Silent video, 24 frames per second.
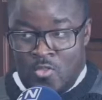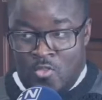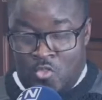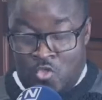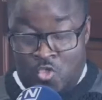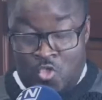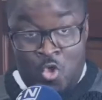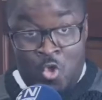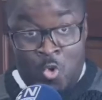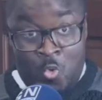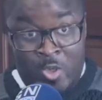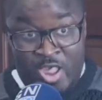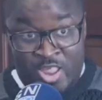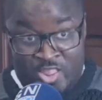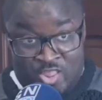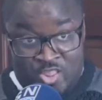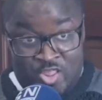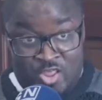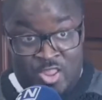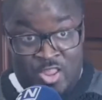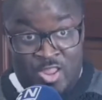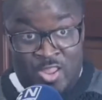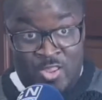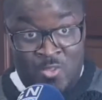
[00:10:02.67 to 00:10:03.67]
to your
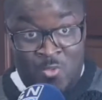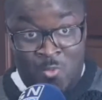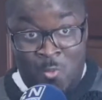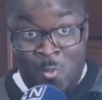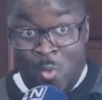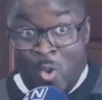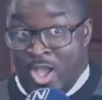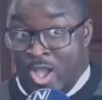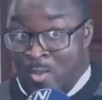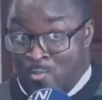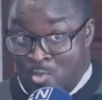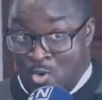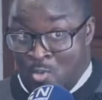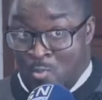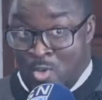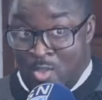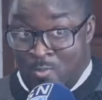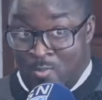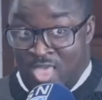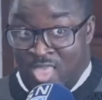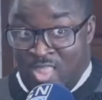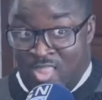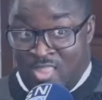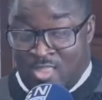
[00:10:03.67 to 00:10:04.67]
question, what the
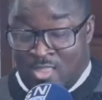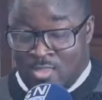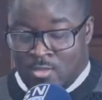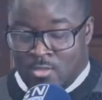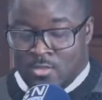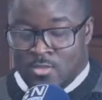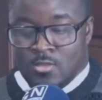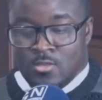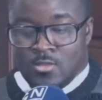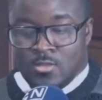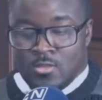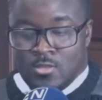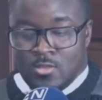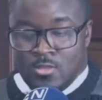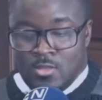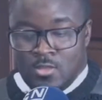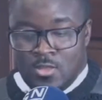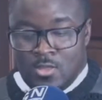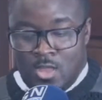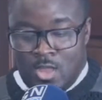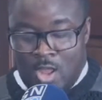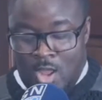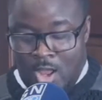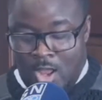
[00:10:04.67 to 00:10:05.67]
problem is,
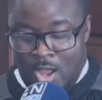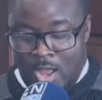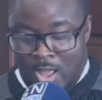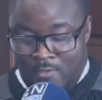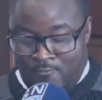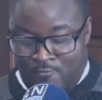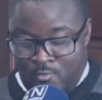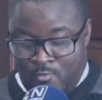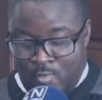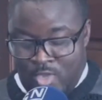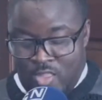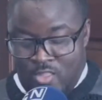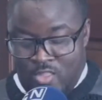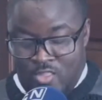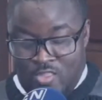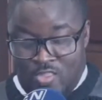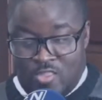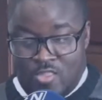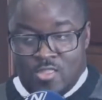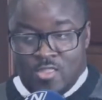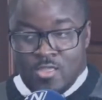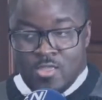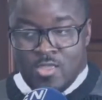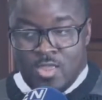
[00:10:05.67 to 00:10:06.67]

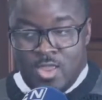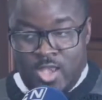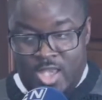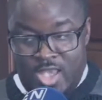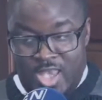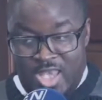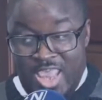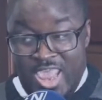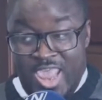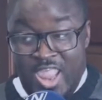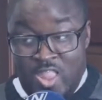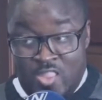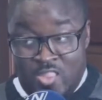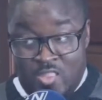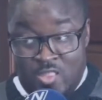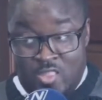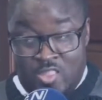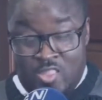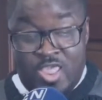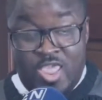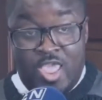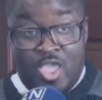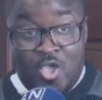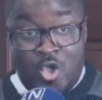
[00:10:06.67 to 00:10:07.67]
governments need to
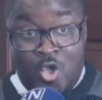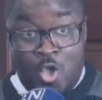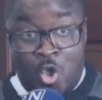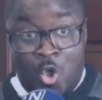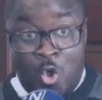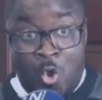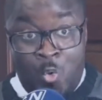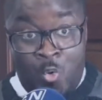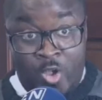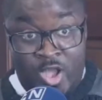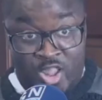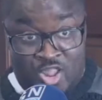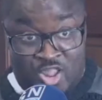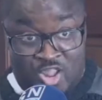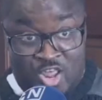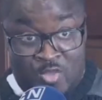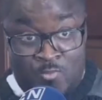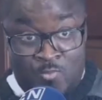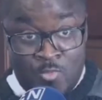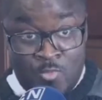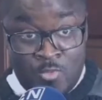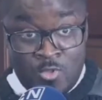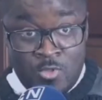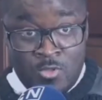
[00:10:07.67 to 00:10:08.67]
take ownership.
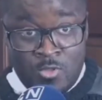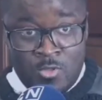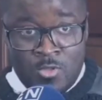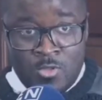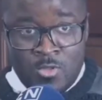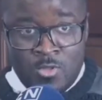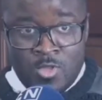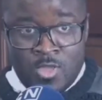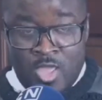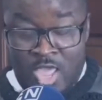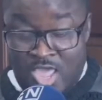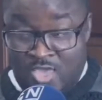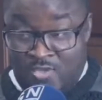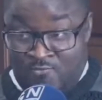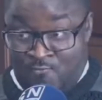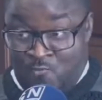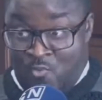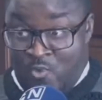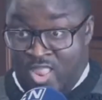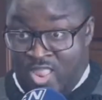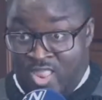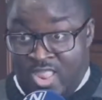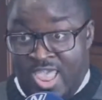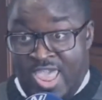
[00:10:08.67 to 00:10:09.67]
If
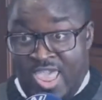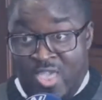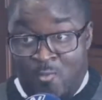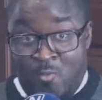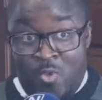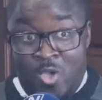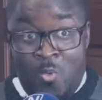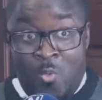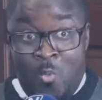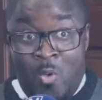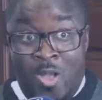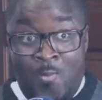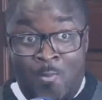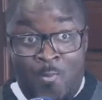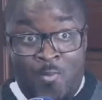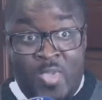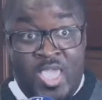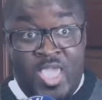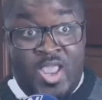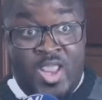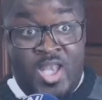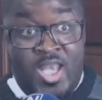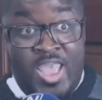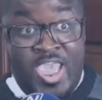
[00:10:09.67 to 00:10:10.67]
we're saying we're one
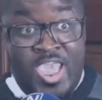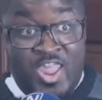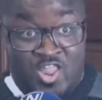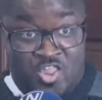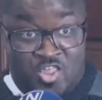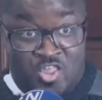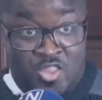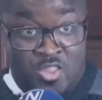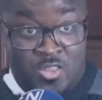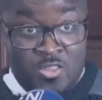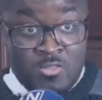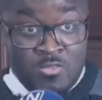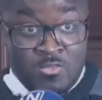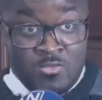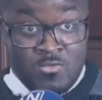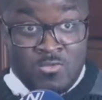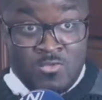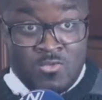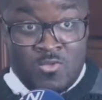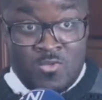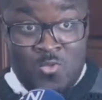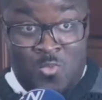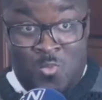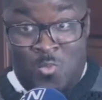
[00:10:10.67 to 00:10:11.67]
big nation,
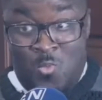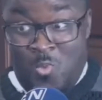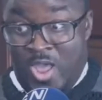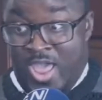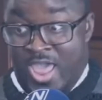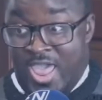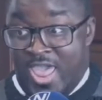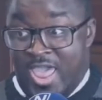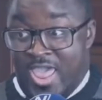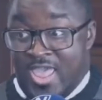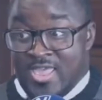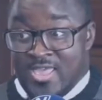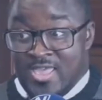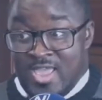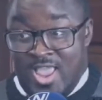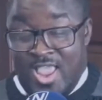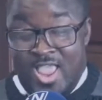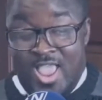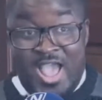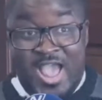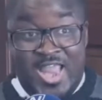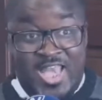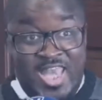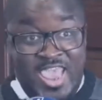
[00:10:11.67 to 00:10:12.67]
we're
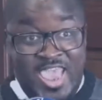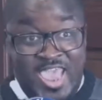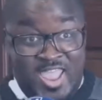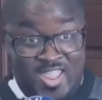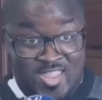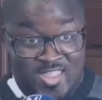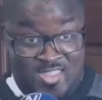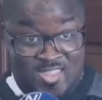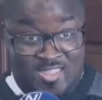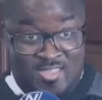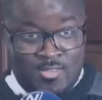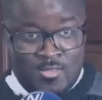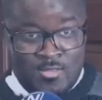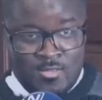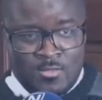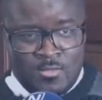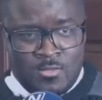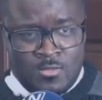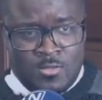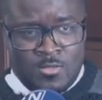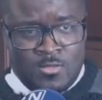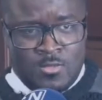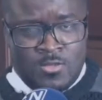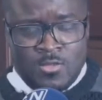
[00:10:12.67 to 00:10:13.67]
Ghanaians,
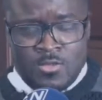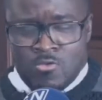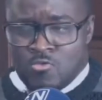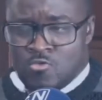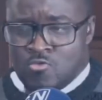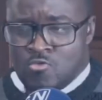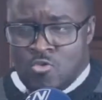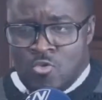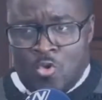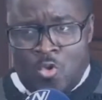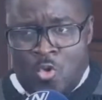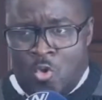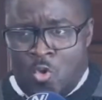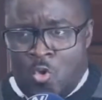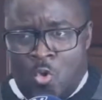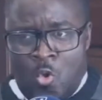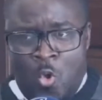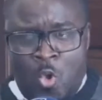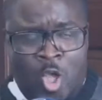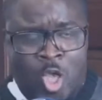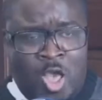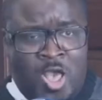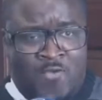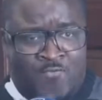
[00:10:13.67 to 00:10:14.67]

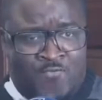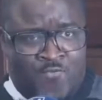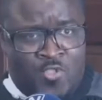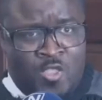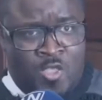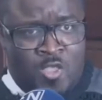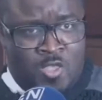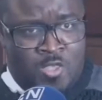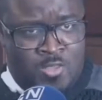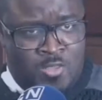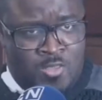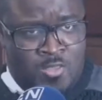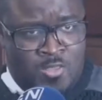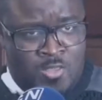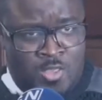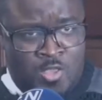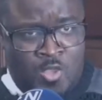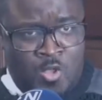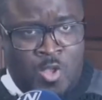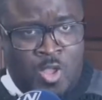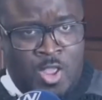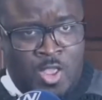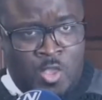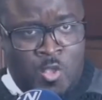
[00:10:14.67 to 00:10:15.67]
look after
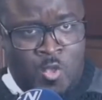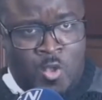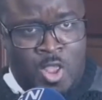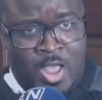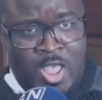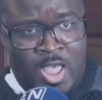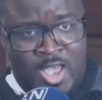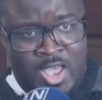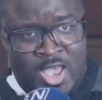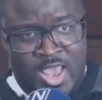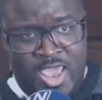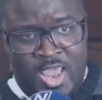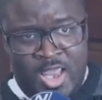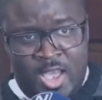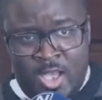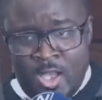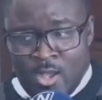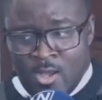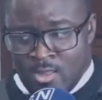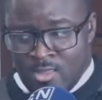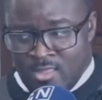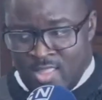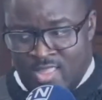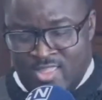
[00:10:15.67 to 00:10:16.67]
your Ghanaian
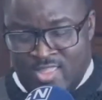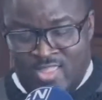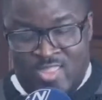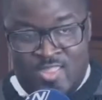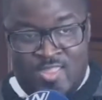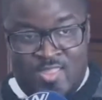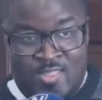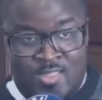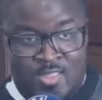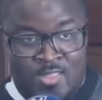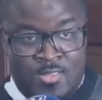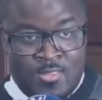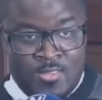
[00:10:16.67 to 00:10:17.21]
citizen,